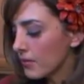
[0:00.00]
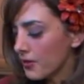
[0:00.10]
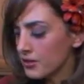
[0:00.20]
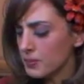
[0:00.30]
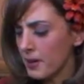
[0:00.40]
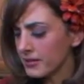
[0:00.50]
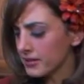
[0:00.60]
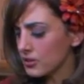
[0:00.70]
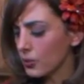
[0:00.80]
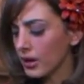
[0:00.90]
The
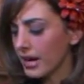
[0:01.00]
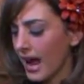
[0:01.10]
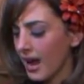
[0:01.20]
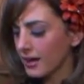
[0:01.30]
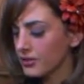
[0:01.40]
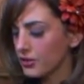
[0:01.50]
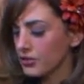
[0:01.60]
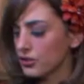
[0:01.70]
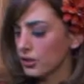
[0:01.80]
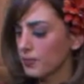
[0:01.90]
spices that we're going to add to the
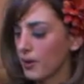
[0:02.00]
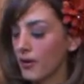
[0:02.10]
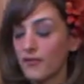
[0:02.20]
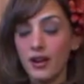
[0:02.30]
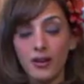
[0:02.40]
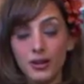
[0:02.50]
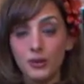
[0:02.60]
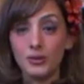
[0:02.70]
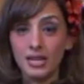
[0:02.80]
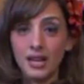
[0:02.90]
soup are very
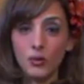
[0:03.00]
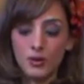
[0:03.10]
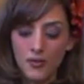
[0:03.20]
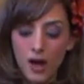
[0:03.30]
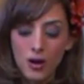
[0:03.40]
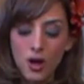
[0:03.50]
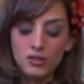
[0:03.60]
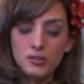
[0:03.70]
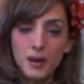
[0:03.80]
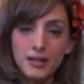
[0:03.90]
unique. We've got
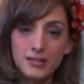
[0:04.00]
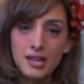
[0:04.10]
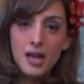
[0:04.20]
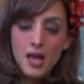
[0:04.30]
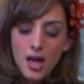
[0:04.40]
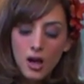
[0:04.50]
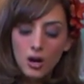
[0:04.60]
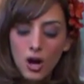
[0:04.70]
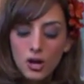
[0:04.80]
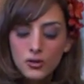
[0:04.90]
allspice.
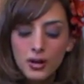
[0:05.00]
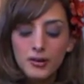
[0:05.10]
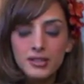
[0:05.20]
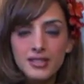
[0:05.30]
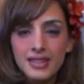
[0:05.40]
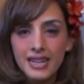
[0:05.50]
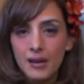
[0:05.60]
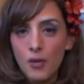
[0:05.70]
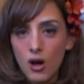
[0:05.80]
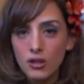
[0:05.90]
Contrary to the
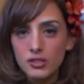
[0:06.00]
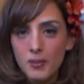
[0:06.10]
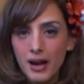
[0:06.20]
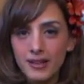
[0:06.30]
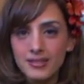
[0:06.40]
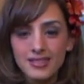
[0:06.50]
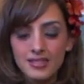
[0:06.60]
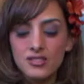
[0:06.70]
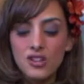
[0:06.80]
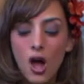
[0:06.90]
name allspice, this
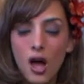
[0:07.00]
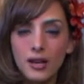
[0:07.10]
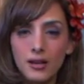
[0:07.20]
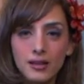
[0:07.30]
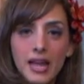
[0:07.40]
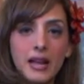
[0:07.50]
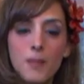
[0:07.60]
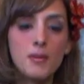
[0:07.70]
is not like a